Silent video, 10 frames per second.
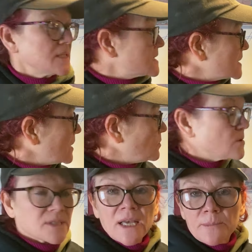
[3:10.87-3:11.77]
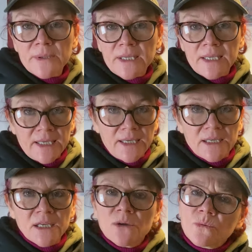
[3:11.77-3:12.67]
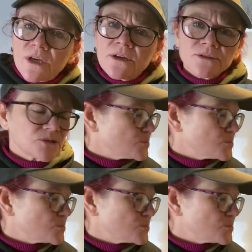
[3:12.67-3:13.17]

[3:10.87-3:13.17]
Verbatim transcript: Is that what's happening here? We're going to